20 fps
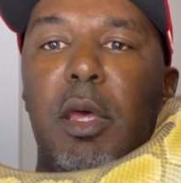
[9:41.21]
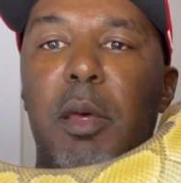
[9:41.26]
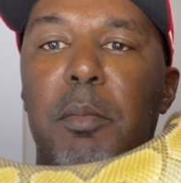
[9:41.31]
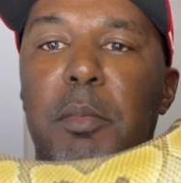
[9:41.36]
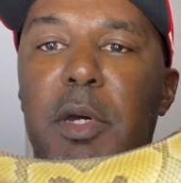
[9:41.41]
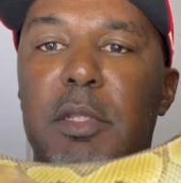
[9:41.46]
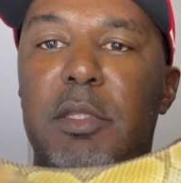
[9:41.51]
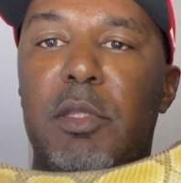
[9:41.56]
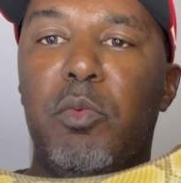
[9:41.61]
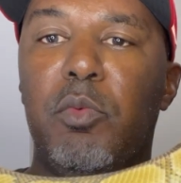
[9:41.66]

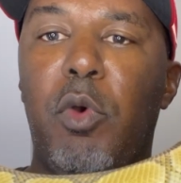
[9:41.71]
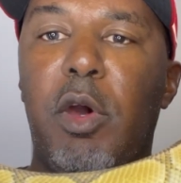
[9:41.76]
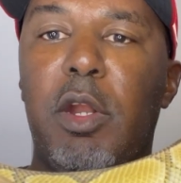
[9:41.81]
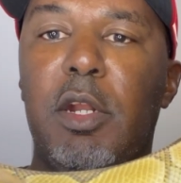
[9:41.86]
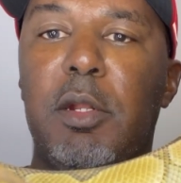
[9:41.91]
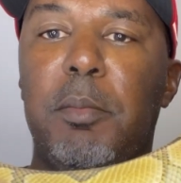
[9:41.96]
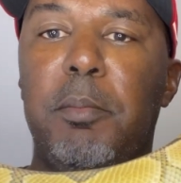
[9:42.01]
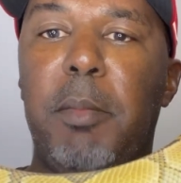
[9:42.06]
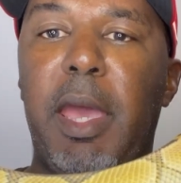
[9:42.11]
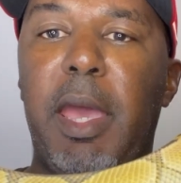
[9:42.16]
but one of
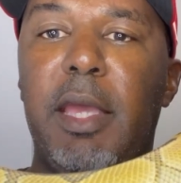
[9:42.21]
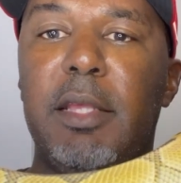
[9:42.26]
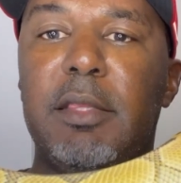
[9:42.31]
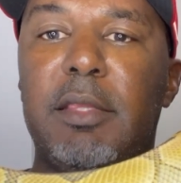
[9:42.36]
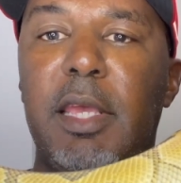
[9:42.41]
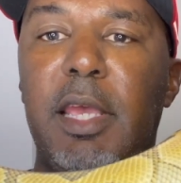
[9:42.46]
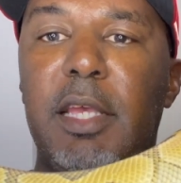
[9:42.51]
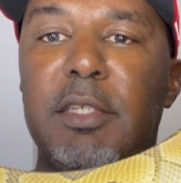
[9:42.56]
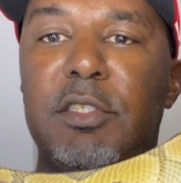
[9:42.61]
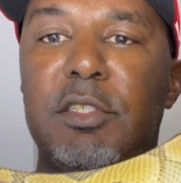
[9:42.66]
the main
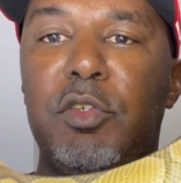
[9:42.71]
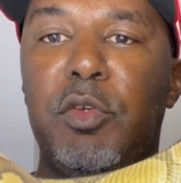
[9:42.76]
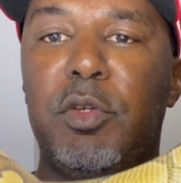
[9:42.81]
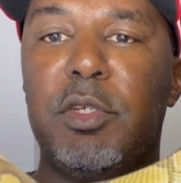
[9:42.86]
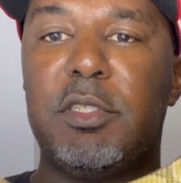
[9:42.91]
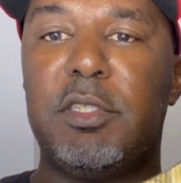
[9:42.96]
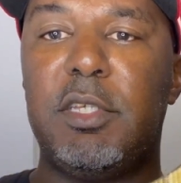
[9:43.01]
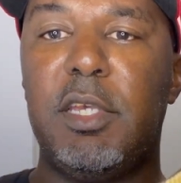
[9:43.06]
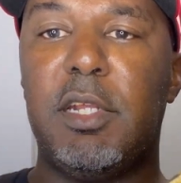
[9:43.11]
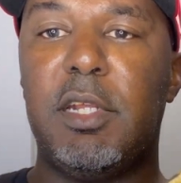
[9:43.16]
things is you can
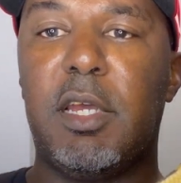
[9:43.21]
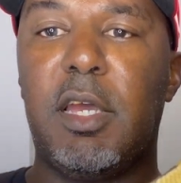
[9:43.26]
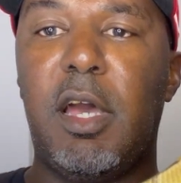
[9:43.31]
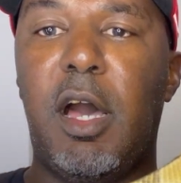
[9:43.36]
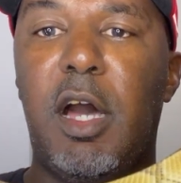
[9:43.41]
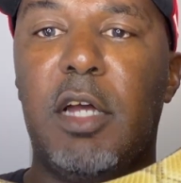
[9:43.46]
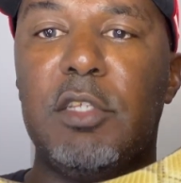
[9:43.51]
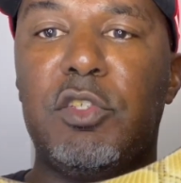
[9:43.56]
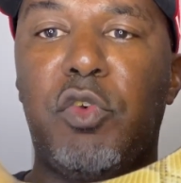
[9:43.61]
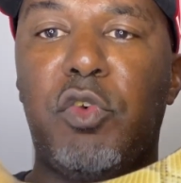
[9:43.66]
see the
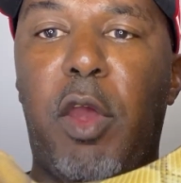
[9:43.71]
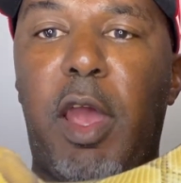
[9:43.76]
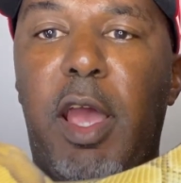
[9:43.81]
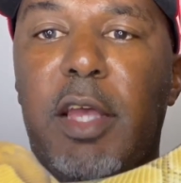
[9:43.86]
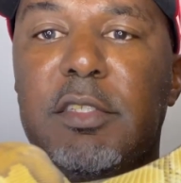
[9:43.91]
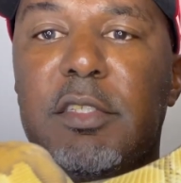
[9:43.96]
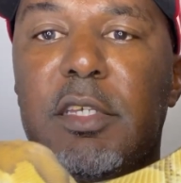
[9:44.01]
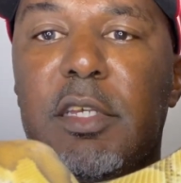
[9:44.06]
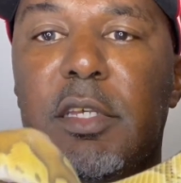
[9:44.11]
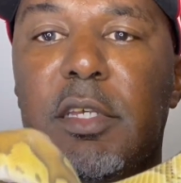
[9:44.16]

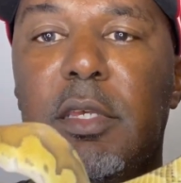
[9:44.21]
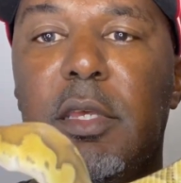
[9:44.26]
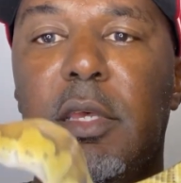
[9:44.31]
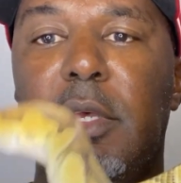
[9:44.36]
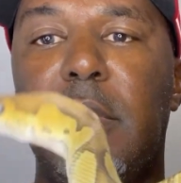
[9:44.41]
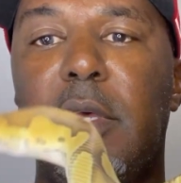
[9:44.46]
contrasting